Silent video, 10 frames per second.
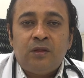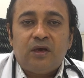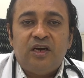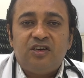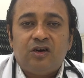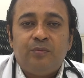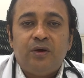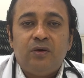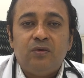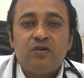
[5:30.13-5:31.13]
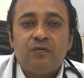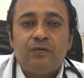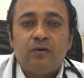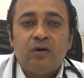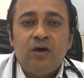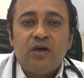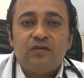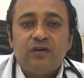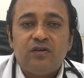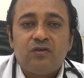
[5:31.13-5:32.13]
it should be used for
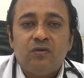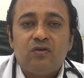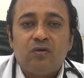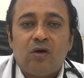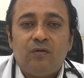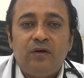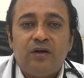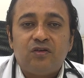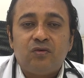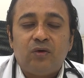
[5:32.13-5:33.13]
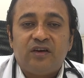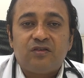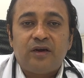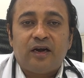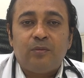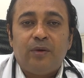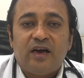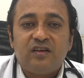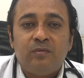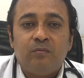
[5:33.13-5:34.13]
6 to 12 weeks to extract
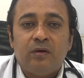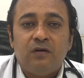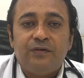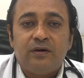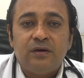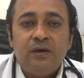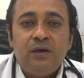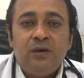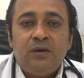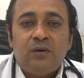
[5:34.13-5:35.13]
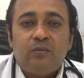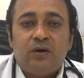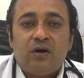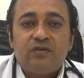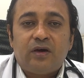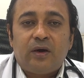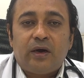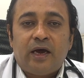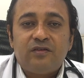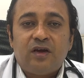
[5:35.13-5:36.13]
maximum benefit. Because,
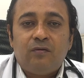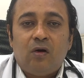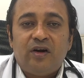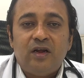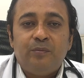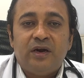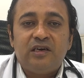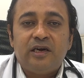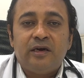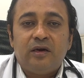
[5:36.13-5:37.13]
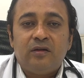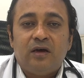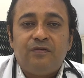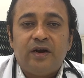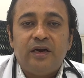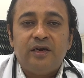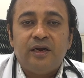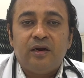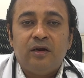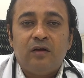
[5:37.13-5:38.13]
as I've already mentioned, the
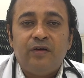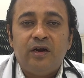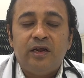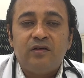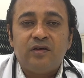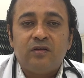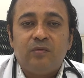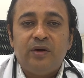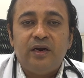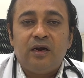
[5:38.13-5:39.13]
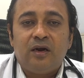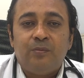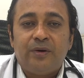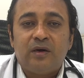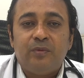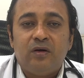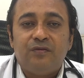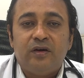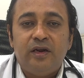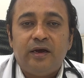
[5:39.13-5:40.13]
afferent nerve endings in the medial compartment
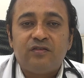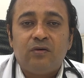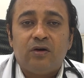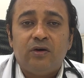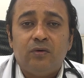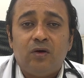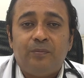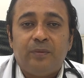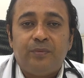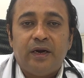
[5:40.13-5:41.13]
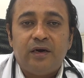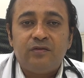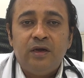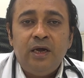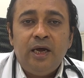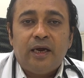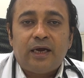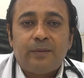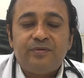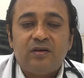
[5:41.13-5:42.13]
of the knee has got neuropeptides.
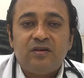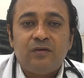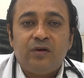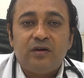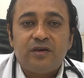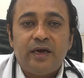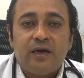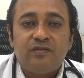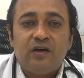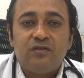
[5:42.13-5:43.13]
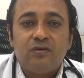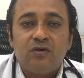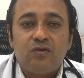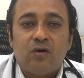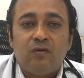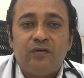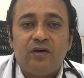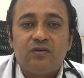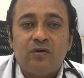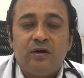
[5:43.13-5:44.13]
Capsaicin will take 6 to 12
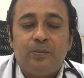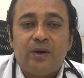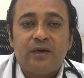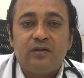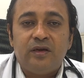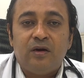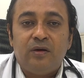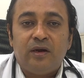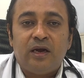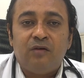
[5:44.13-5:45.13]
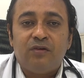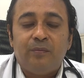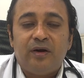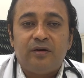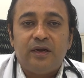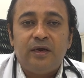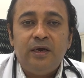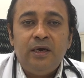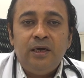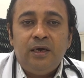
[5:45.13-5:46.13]
weeks to deplete the inflammatory